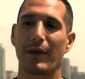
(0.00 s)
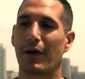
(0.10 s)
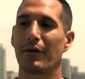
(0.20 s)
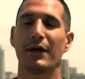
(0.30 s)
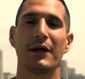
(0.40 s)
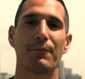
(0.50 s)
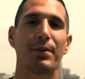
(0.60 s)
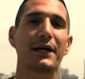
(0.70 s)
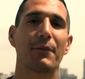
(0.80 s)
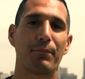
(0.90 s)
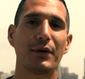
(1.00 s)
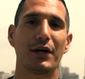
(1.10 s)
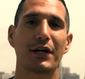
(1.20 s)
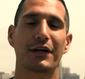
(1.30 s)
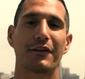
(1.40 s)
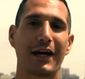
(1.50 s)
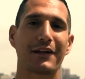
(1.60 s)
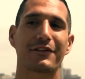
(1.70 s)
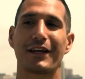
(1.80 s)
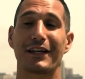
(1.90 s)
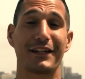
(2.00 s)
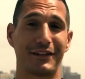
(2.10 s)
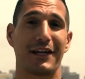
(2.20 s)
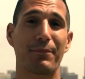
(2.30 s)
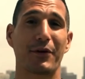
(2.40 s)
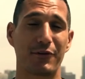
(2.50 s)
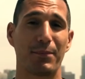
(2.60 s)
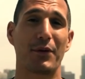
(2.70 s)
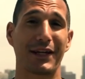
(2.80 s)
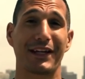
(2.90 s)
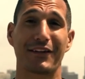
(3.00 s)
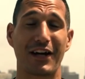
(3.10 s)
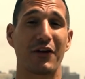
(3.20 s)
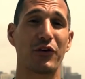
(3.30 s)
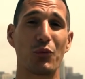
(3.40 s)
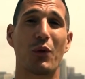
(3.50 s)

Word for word: Now, pick a book that's like contemporary spoken English, how you